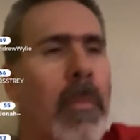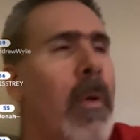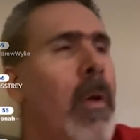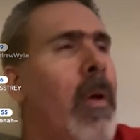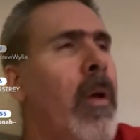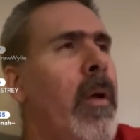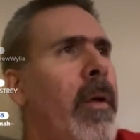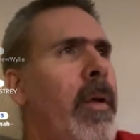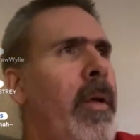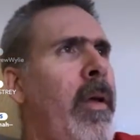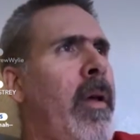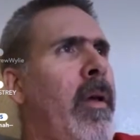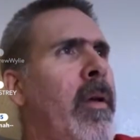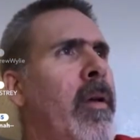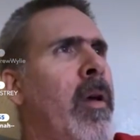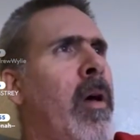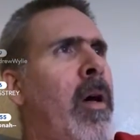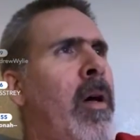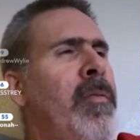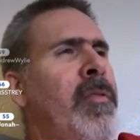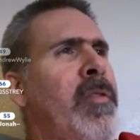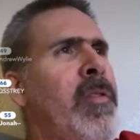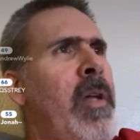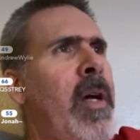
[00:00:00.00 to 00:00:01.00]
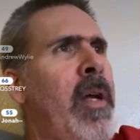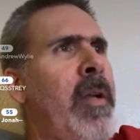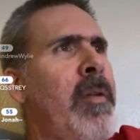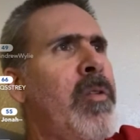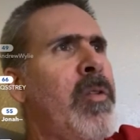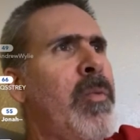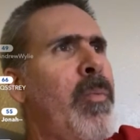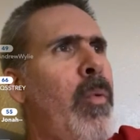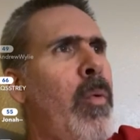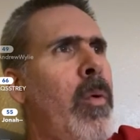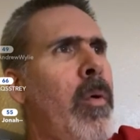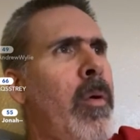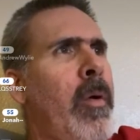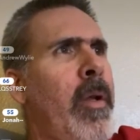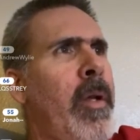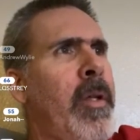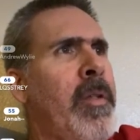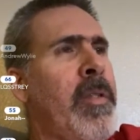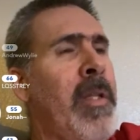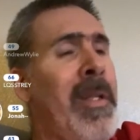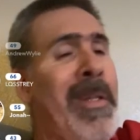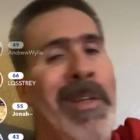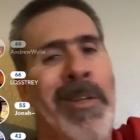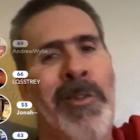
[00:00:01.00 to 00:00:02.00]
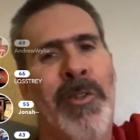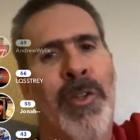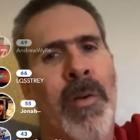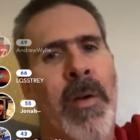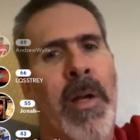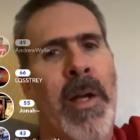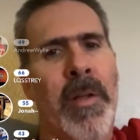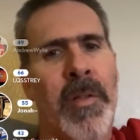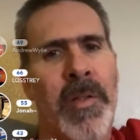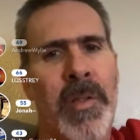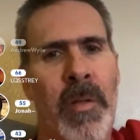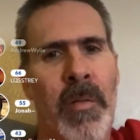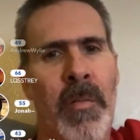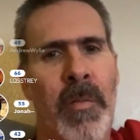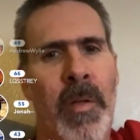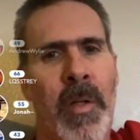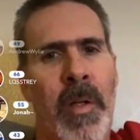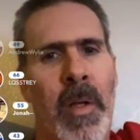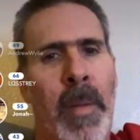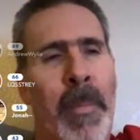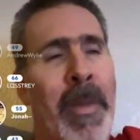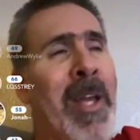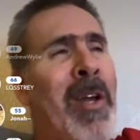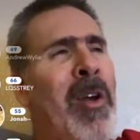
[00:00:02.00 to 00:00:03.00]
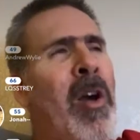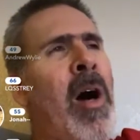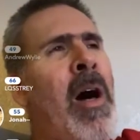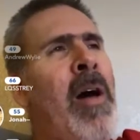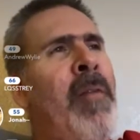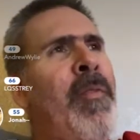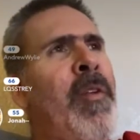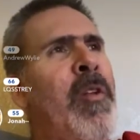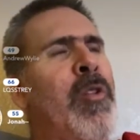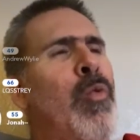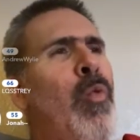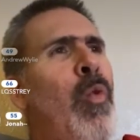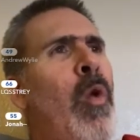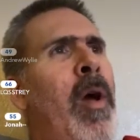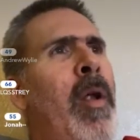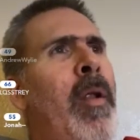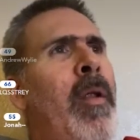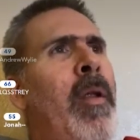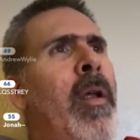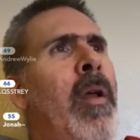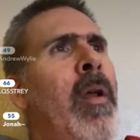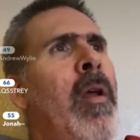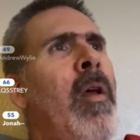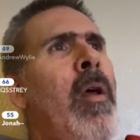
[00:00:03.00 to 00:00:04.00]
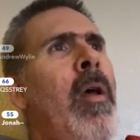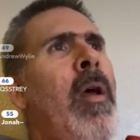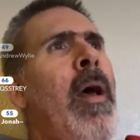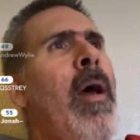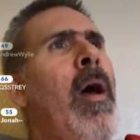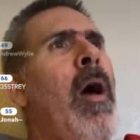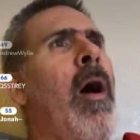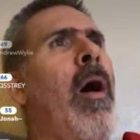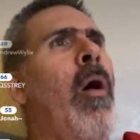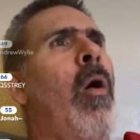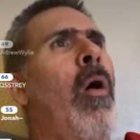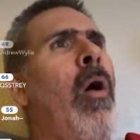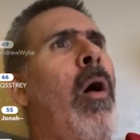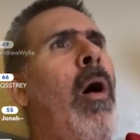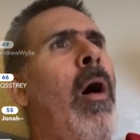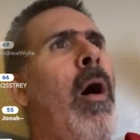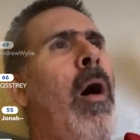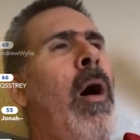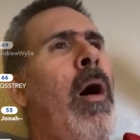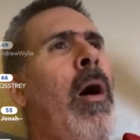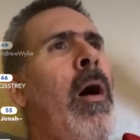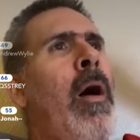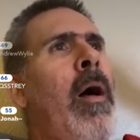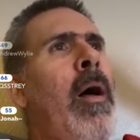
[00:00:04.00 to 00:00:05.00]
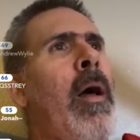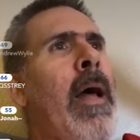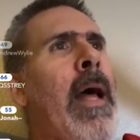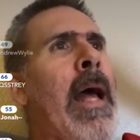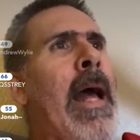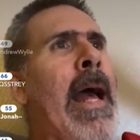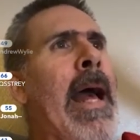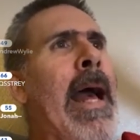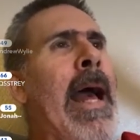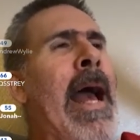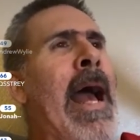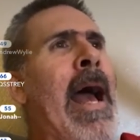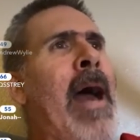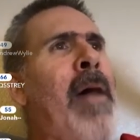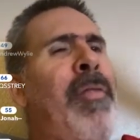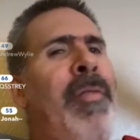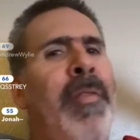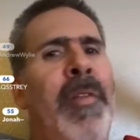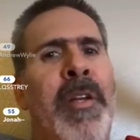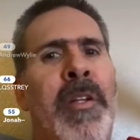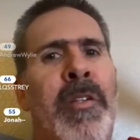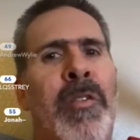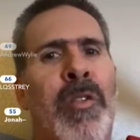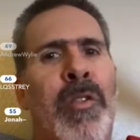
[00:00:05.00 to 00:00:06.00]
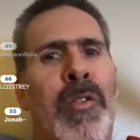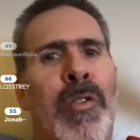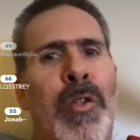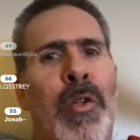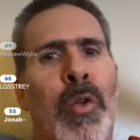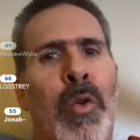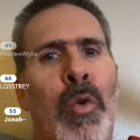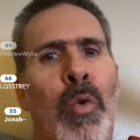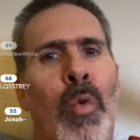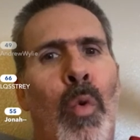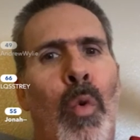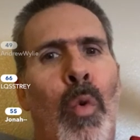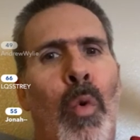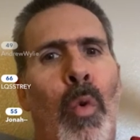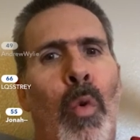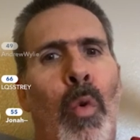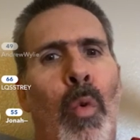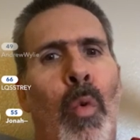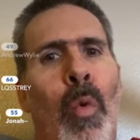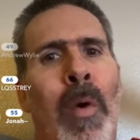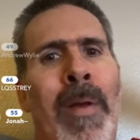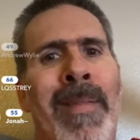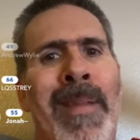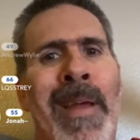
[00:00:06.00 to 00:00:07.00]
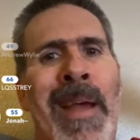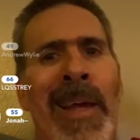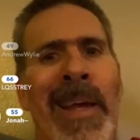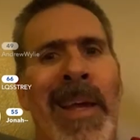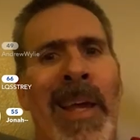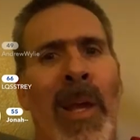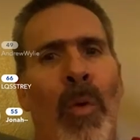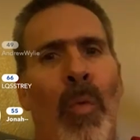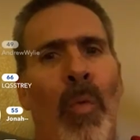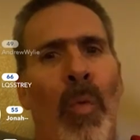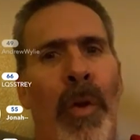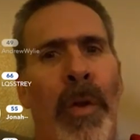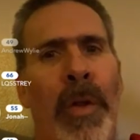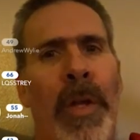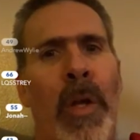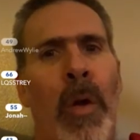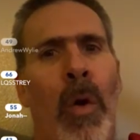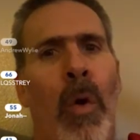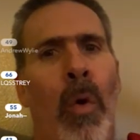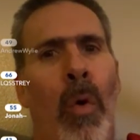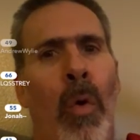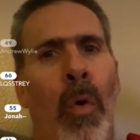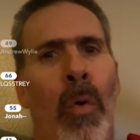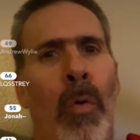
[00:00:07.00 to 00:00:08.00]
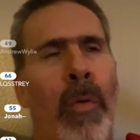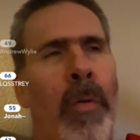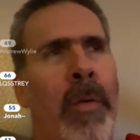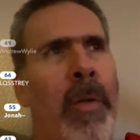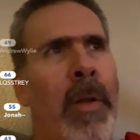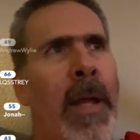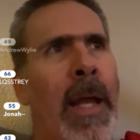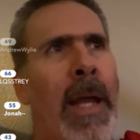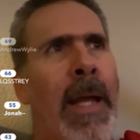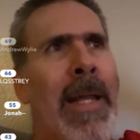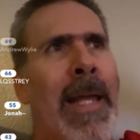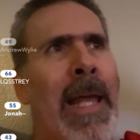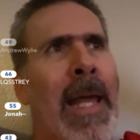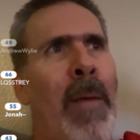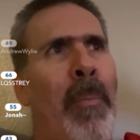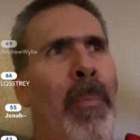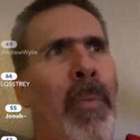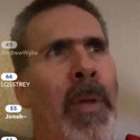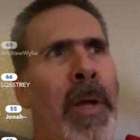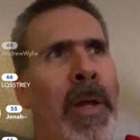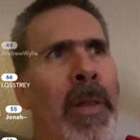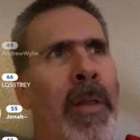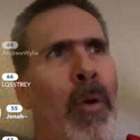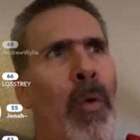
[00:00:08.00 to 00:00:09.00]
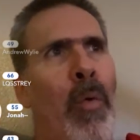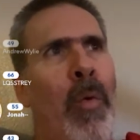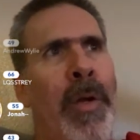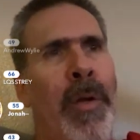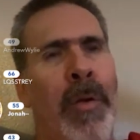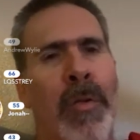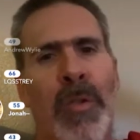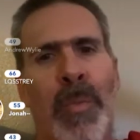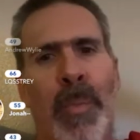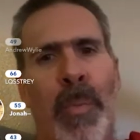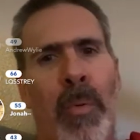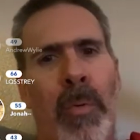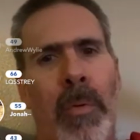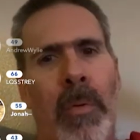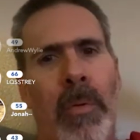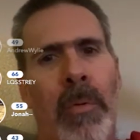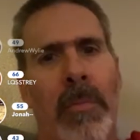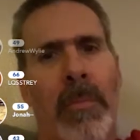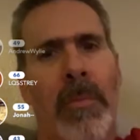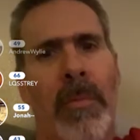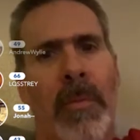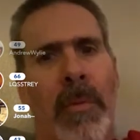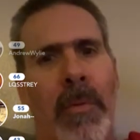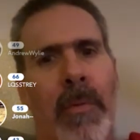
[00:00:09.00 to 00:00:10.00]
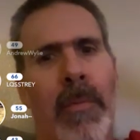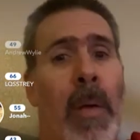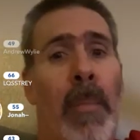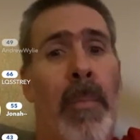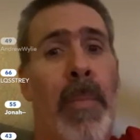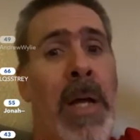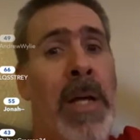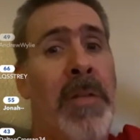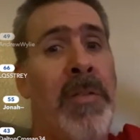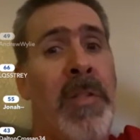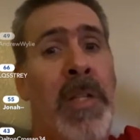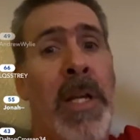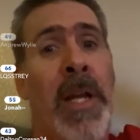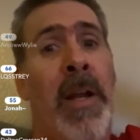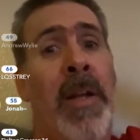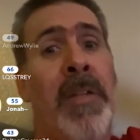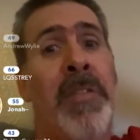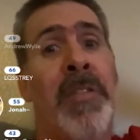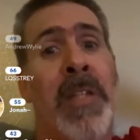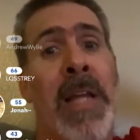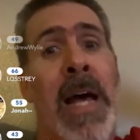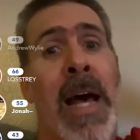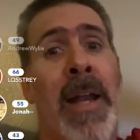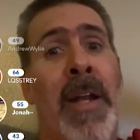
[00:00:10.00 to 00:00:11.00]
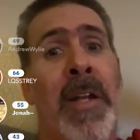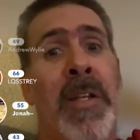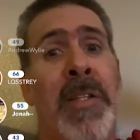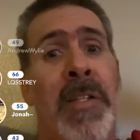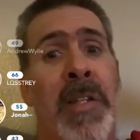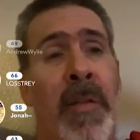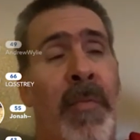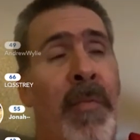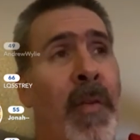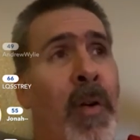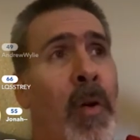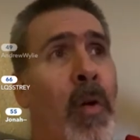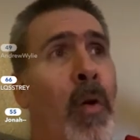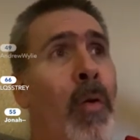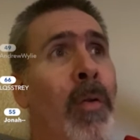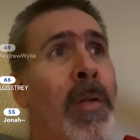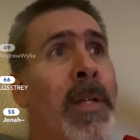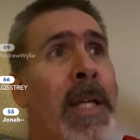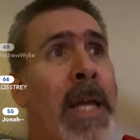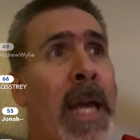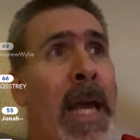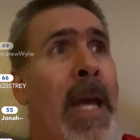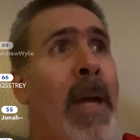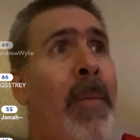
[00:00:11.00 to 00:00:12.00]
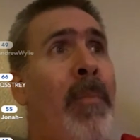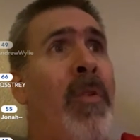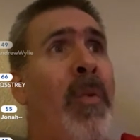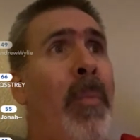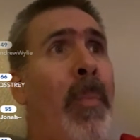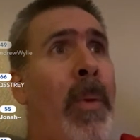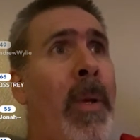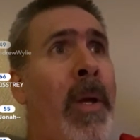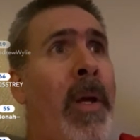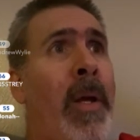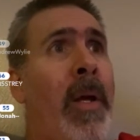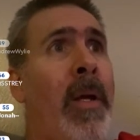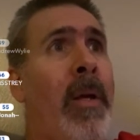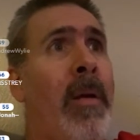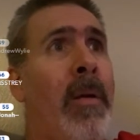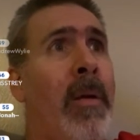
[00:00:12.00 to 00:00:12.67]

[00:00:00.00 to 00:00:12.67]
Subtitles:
Yeah, golf's not a sport. It's a leisure activity. I mean, golf is what athletes do when they get really old and can't play their real sport. I'm not saying it's not a difficult game to play,